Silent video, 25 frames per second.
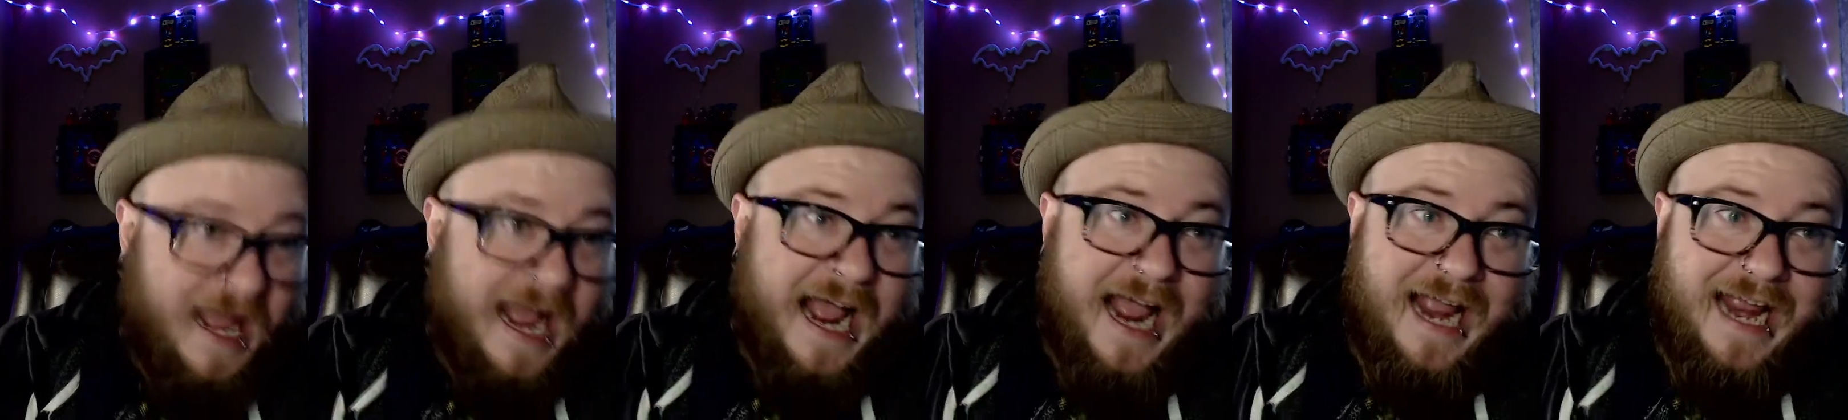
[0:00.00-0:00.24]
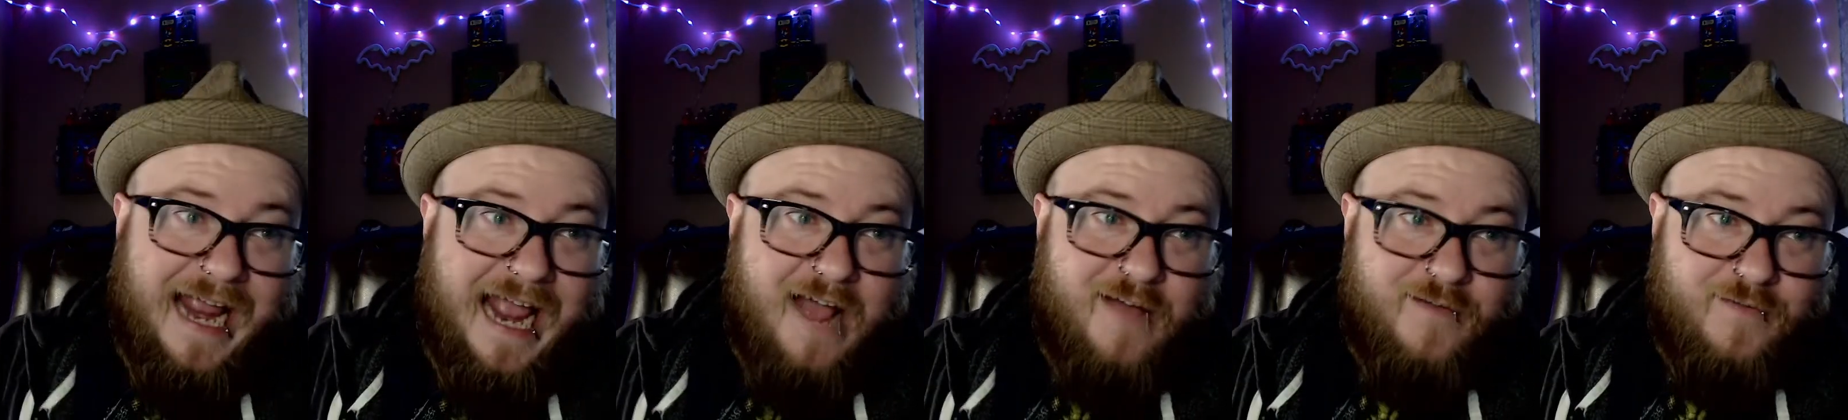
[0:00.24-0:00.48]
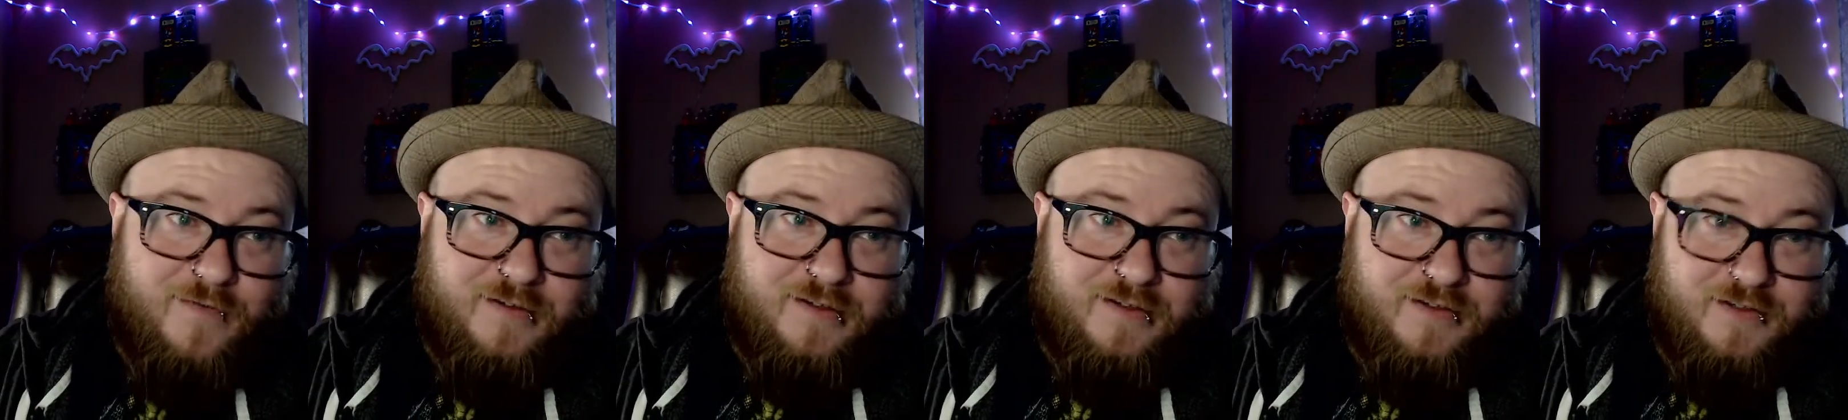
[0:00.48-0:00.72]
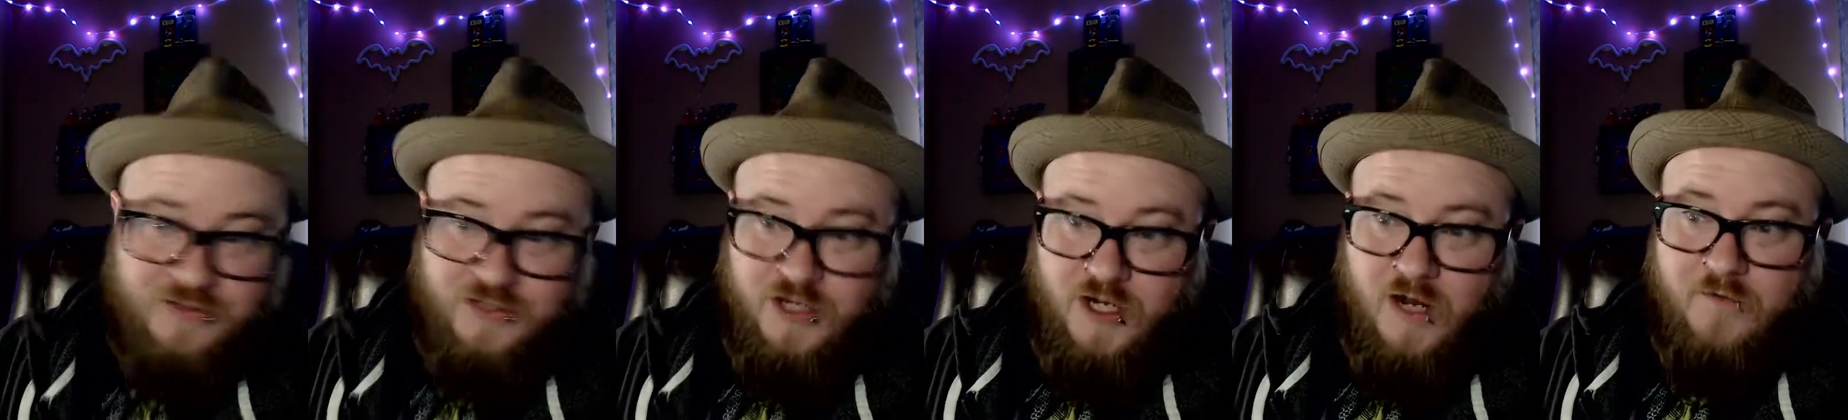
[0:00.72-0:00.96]
I haven't
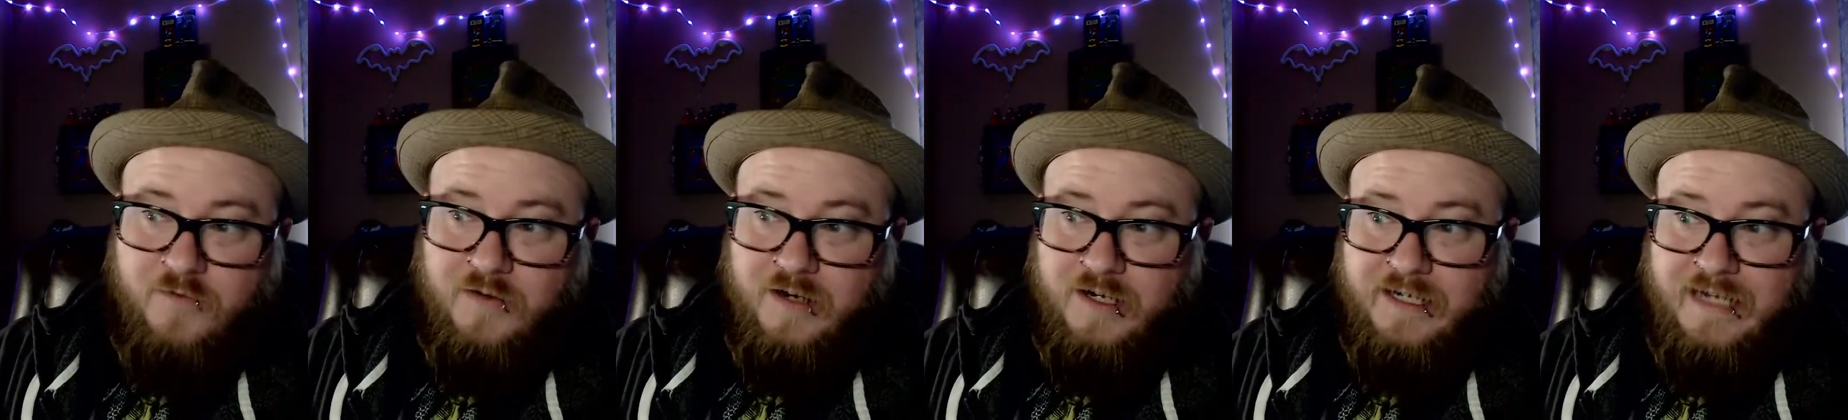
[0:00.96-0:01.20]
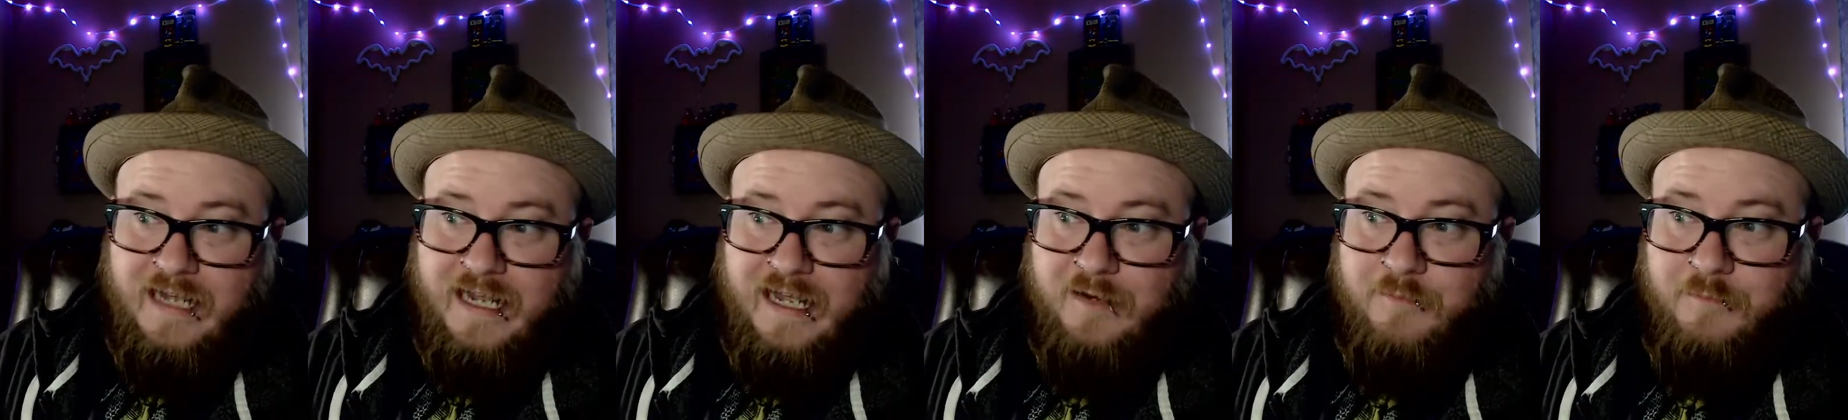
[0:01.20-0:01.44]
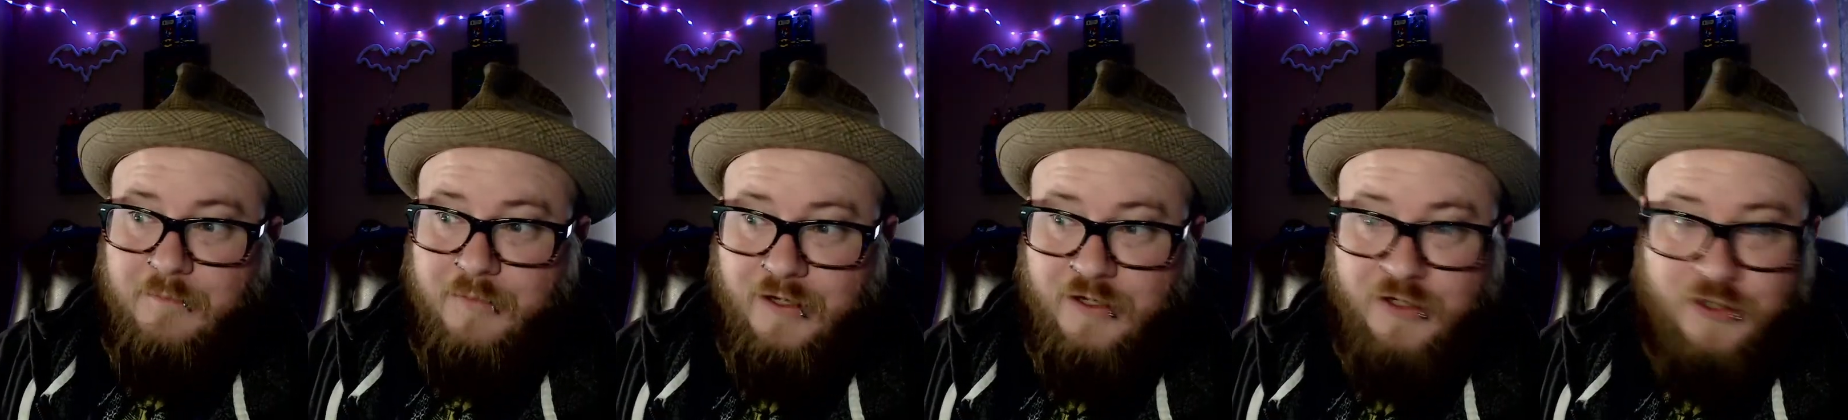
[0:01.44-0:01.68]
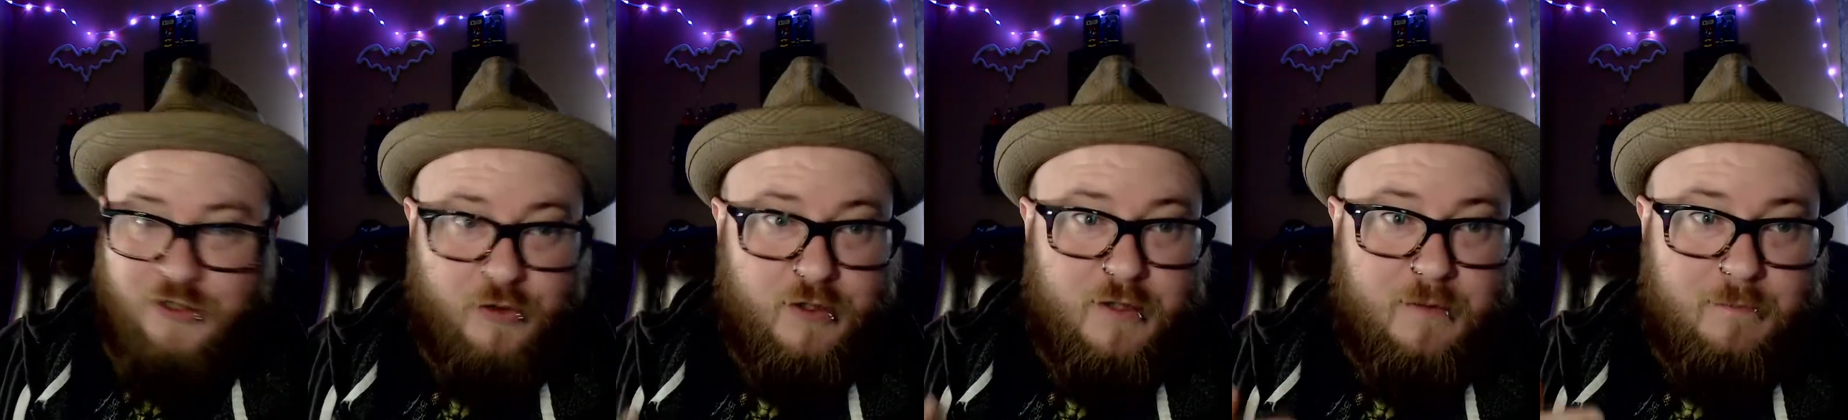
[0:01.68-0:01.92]
discovered it yet,
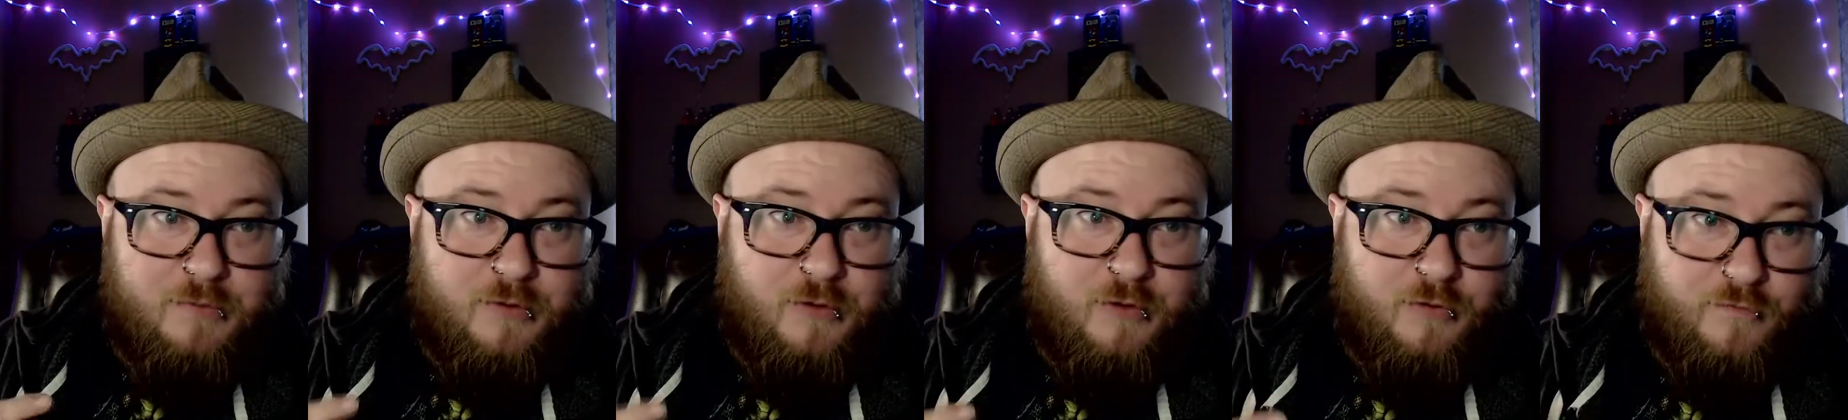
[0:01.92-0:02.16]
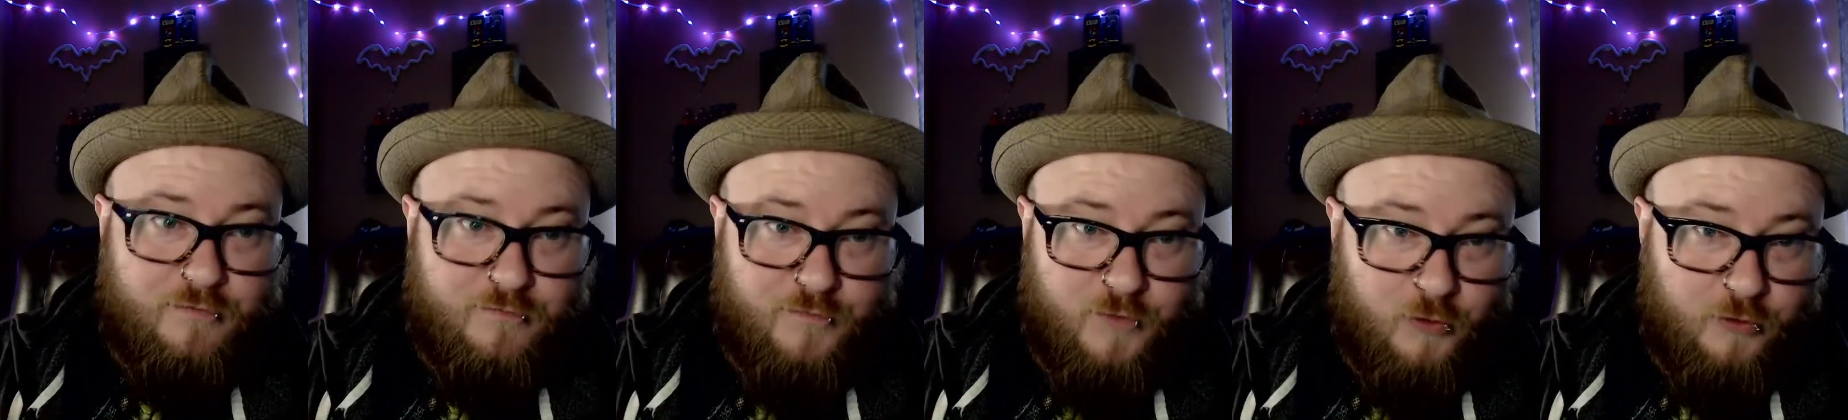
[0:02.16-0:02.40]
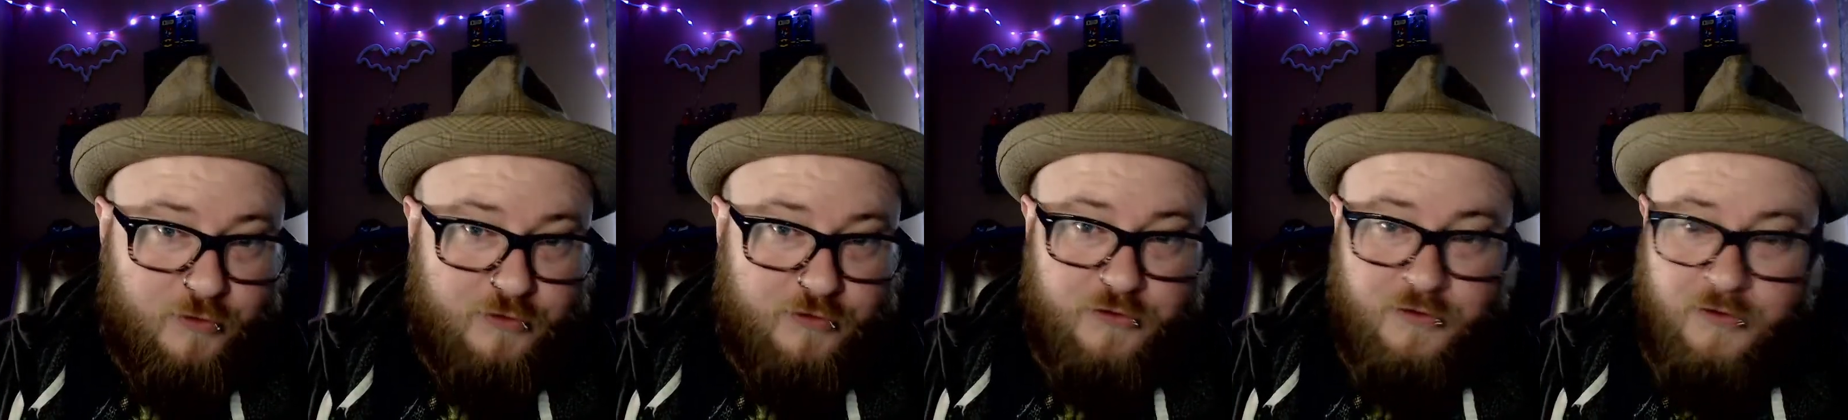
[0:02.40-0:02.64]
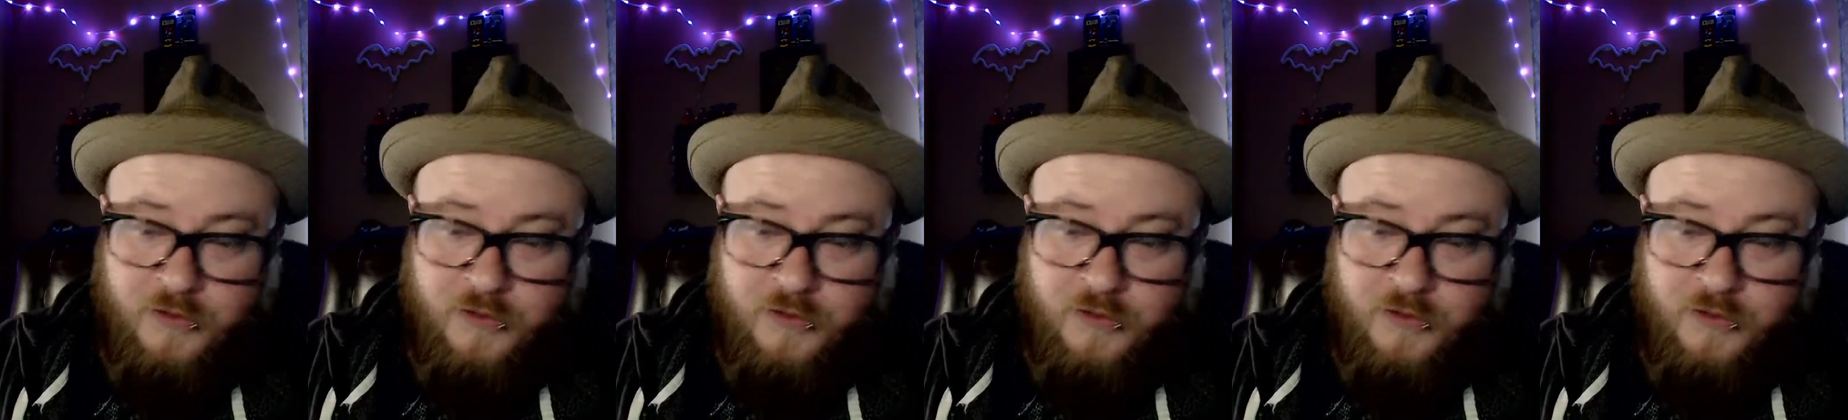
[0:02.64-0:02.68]
but you could build folder